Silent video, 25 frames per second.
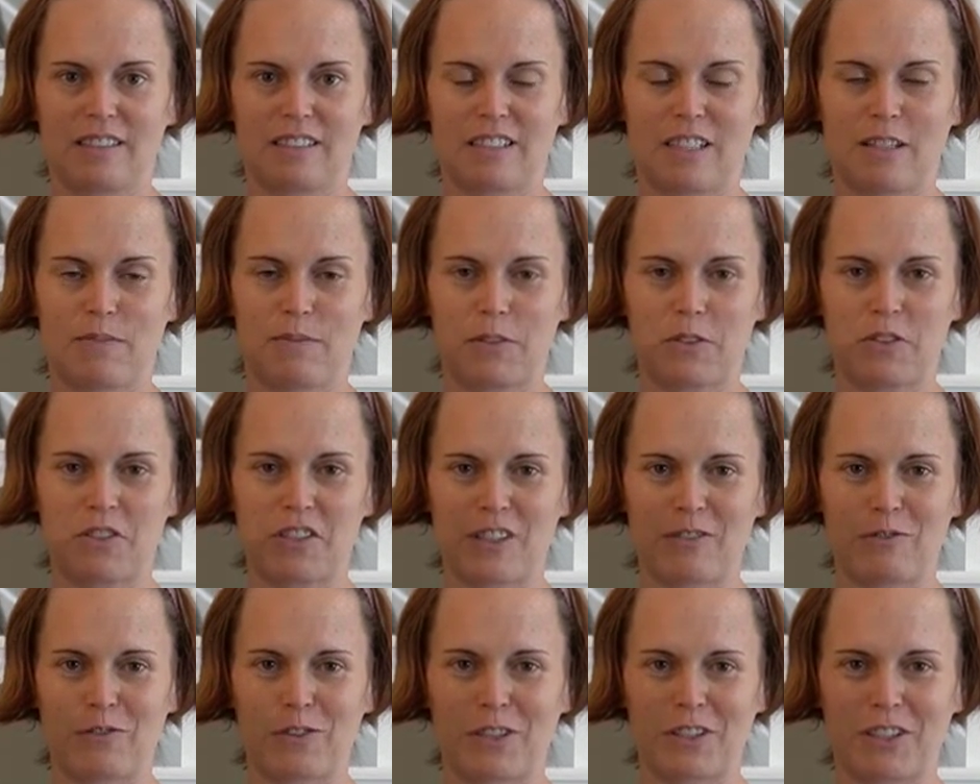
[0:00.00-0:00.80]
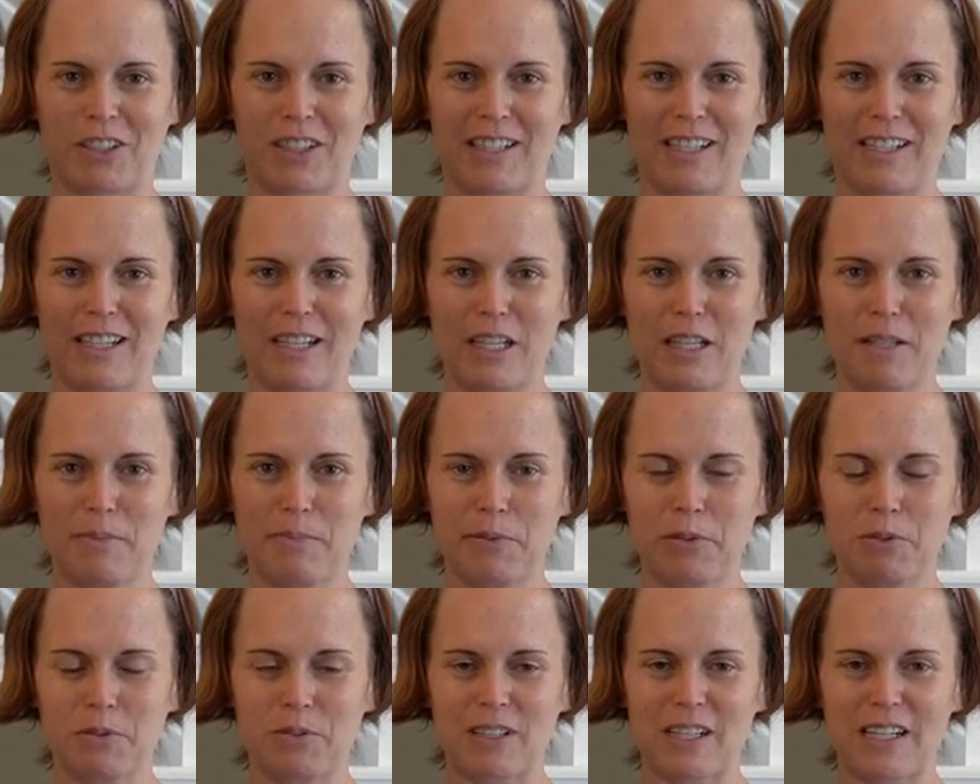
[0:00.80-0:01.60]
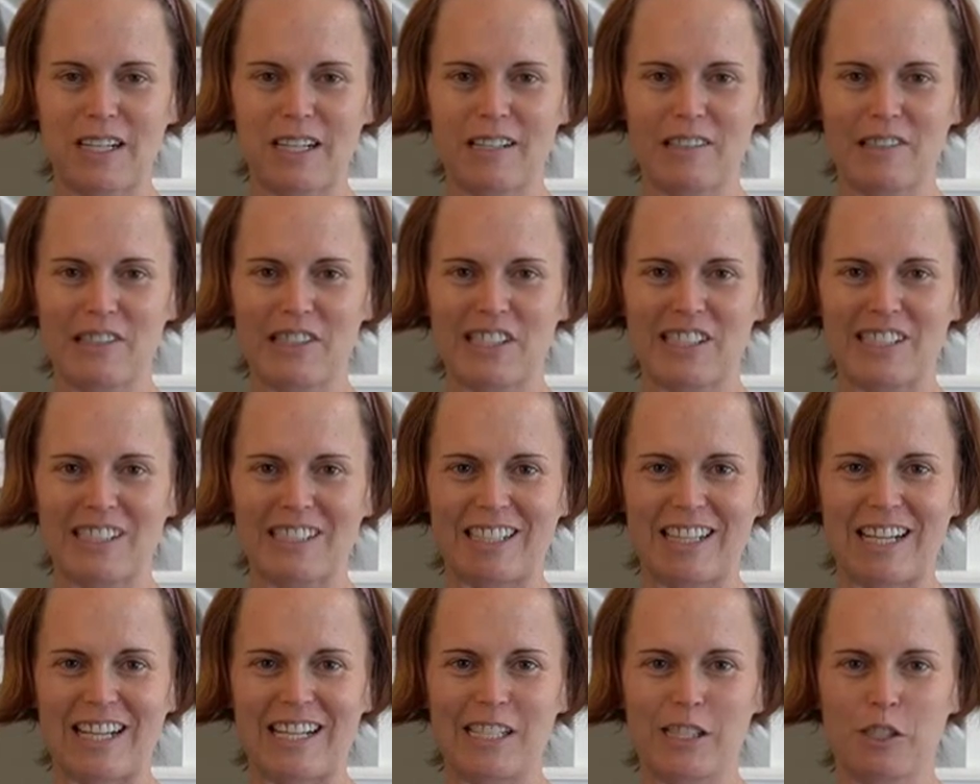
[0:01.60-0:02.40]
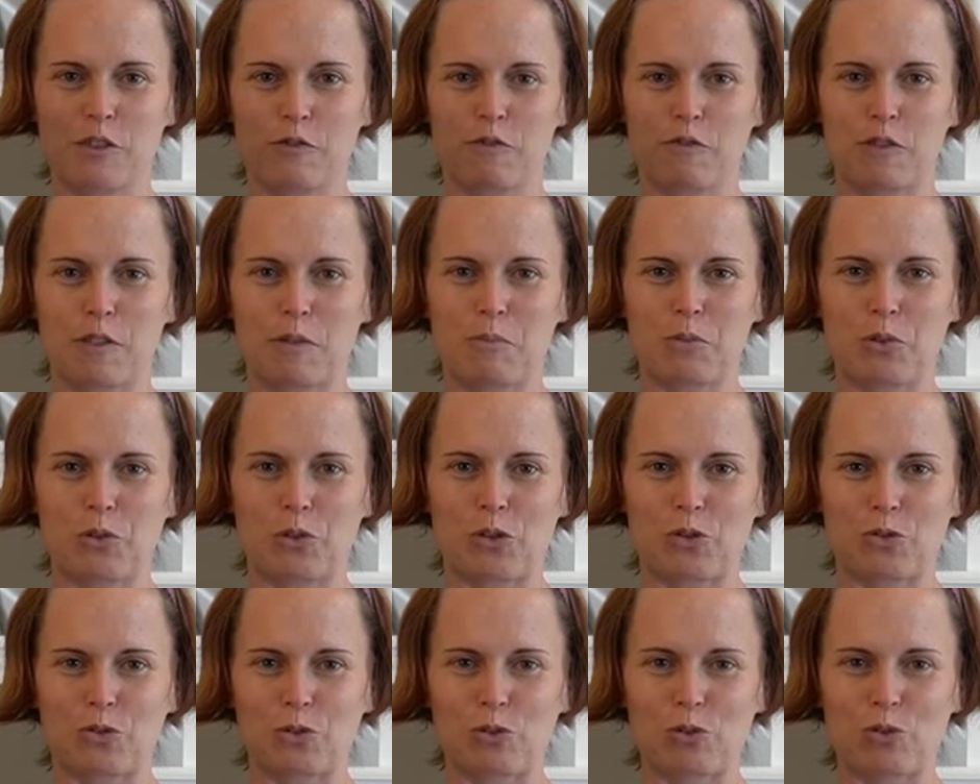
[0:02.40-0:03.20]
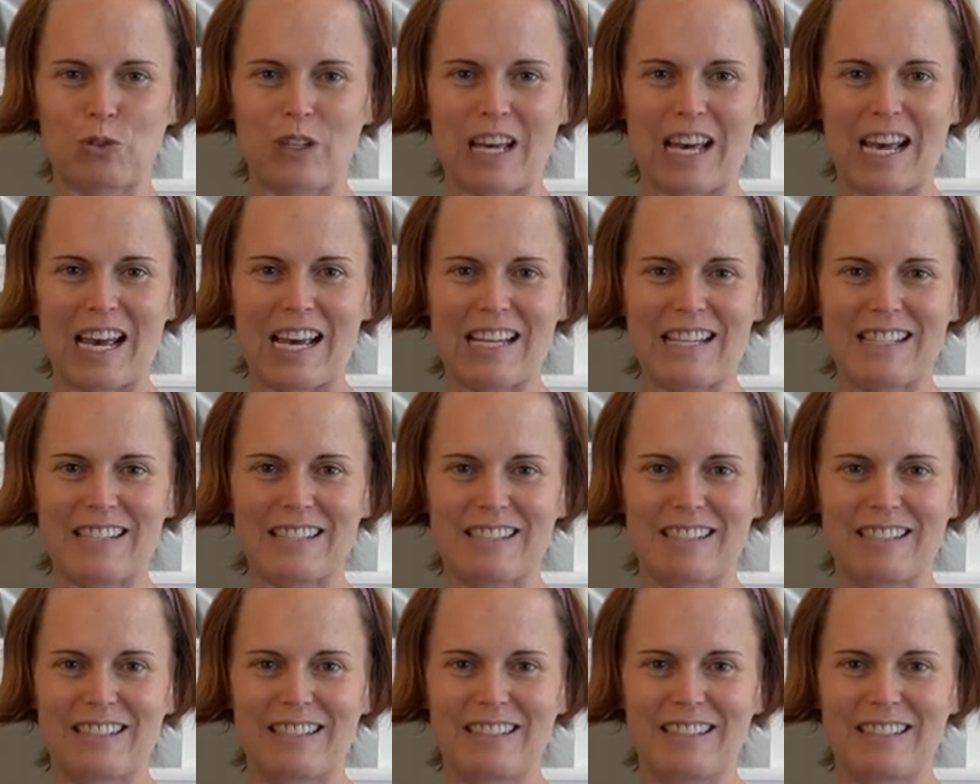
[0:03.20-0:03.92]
Give yourself a couple rounds to kind of fumble through that.